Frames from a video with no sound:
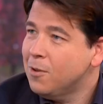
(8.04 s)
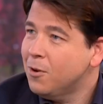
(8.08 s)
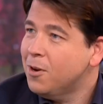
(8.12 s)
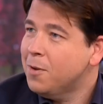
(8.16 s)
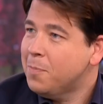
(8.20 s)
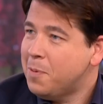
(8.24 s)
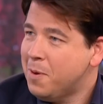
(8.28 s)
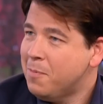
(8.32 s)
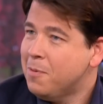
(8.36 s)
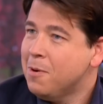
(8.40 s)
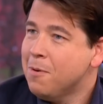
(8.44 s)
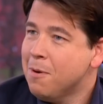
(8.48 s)
lot of
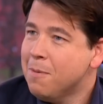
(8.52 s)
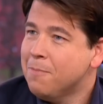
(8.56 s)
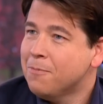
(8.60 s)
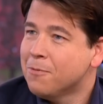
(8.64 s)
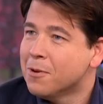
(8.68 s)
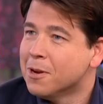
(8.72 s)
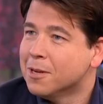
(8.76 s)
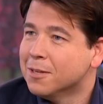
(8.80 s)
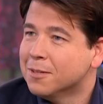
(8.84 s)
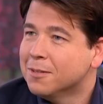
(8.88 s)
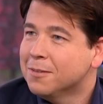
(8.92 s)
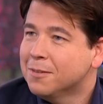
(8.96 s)
people are up for
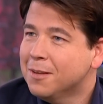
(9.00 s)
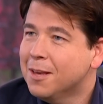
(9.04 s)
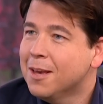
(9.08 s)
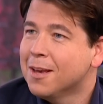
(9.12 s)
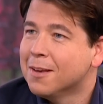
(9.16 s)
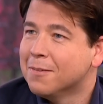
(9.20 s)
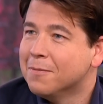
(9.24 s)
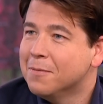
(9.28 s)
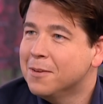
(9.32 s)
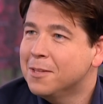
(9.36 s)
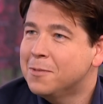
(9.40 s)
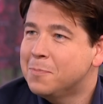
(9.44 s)
it. Yeah,
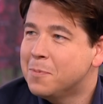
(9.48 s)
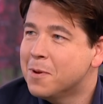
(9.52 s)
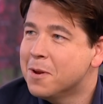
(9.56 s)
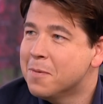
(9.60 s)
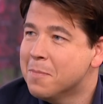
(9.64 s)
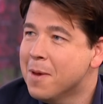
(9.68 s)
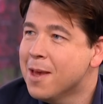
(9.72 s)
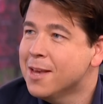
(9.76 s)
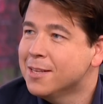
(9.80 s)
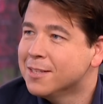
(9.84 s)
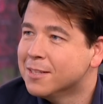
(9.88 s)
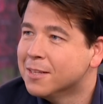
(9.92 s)
mm-hmm. It's been
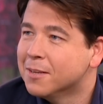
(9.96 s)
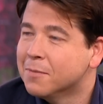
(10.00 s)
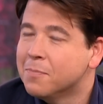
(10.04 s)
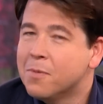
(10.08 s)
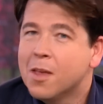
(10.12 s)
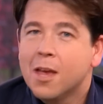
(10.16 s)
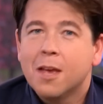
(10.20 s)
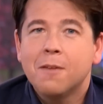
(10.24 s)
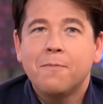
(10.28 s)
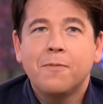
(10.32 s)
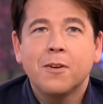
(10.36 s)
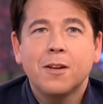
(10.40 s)
amazing.
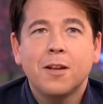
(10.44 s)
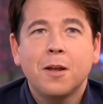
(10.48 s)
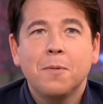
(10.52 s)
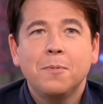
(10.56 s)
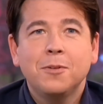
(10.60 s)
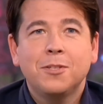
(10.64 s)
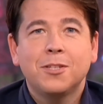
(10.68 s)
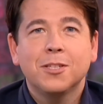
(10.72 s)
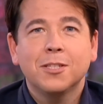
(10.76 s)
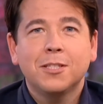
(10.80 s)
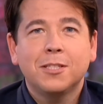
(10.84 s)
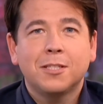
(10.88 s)
In fact, I was
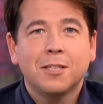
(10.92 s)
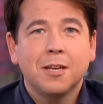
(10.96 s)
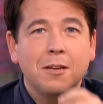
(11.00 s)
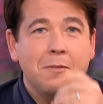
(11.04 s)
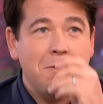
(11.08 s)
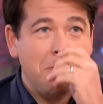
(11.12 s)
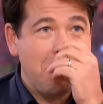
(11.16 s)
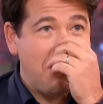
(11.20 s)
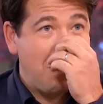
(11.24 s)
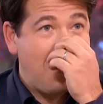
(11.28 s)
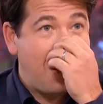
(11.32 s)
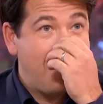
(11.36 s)
just, uh,
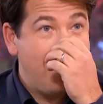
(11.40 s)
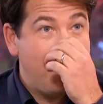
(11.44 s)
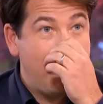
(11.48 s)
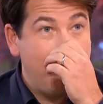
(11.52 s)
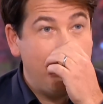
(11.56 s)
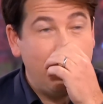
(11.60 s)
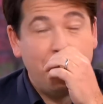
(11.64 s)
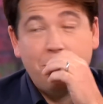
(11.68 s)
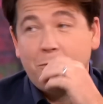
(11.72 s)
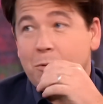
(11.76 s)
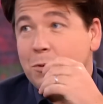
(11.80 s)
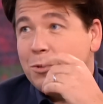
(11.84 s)
and, but
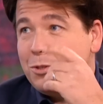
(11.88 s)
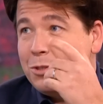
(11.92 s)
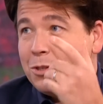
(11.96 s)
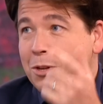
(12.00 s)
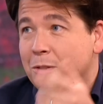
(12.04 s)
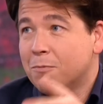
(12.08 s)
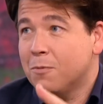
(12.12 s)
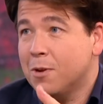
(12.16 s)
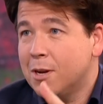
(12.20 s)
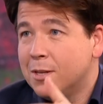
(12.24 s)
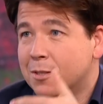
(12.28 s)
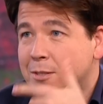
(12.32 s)
of course you don't
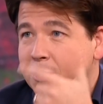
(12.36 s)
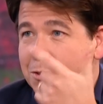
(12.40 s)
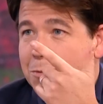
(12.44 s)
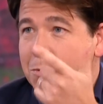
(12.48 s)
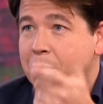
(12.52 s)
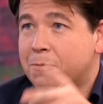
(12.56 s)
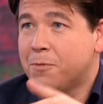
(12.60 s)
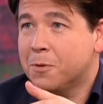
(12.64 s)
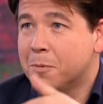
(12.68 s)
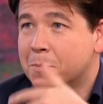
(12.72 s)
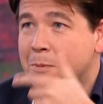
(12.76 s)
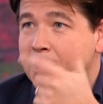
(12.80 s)
realise because we're
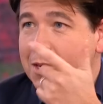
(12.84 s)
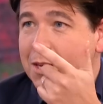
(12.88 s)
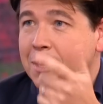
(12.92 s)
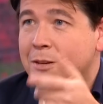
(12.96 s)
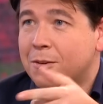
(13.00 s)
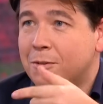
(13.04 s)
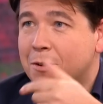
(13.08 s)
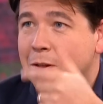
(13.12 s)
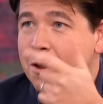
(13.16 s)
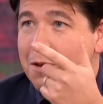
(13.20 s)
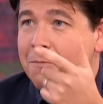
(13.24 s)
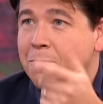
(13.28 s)
filming it, you
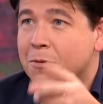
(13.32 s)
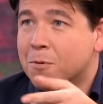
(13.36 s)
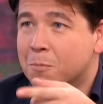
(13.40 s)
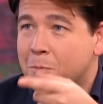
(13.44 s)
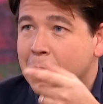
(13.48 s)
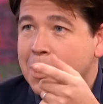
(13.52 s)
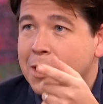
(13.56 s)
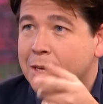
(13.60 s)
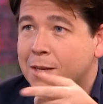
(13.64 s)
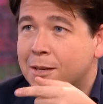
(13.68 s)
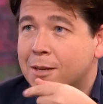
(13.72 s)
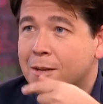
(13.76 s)
know, every
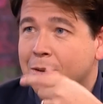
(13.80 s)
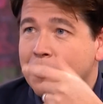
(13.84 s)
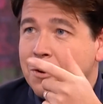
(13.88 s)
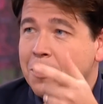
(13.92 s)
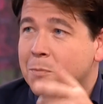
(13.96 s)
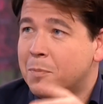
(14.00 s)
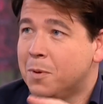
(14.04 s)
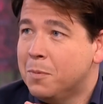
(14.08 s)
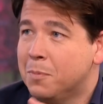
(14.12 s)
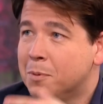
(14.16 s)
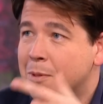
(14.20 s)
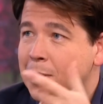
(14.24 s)
week. A lot of
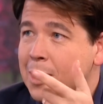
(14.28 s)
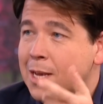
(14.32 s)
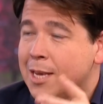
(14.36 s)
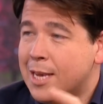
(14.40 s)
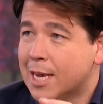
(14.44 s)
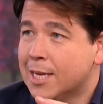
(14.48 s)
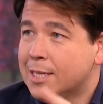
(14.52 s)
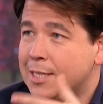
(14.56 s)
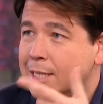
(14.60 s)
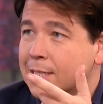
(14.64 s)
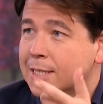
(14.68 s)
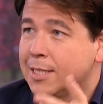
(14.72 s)
people are
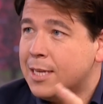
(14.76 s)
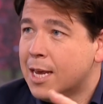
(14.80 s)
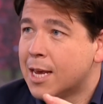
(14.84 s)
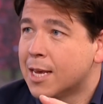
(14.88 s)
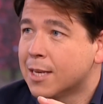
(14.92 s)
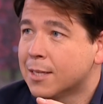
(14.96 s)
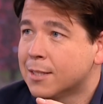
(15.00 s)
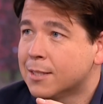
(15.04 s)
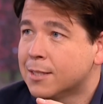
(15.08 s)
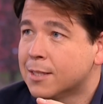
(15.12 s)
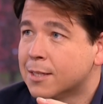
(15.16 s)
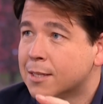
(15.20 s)
getting
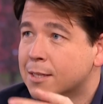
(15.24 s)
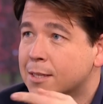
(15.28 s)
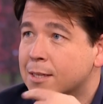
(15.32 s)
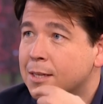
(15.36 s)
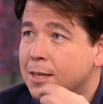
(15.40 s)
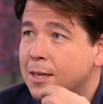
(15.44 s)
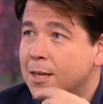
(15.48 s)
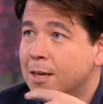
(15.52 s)
texts, and